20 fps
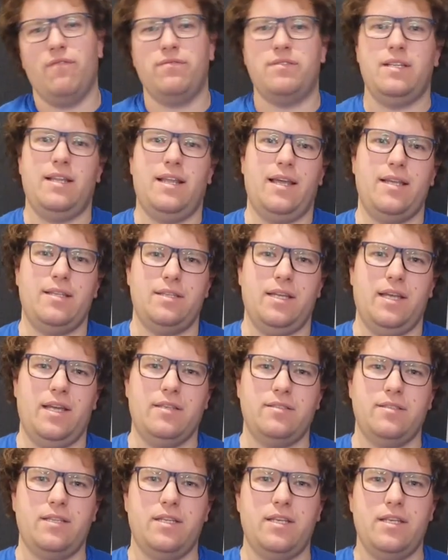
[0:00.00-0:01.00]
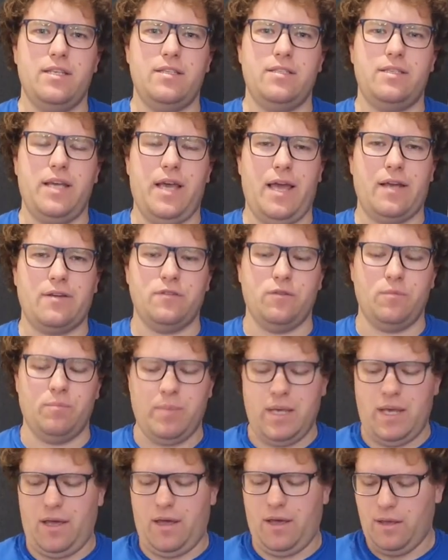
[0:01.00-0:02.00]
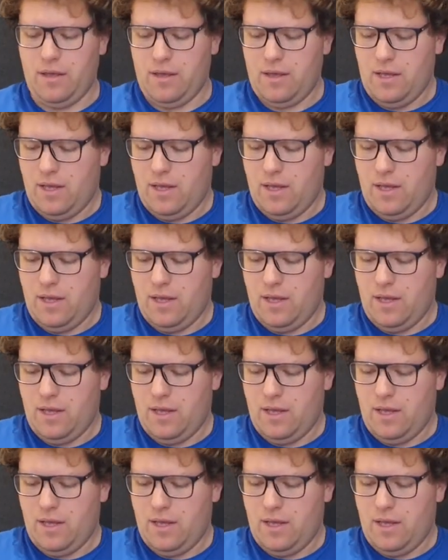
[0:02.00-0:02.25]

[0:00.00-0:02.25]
of today's test is the actual beer,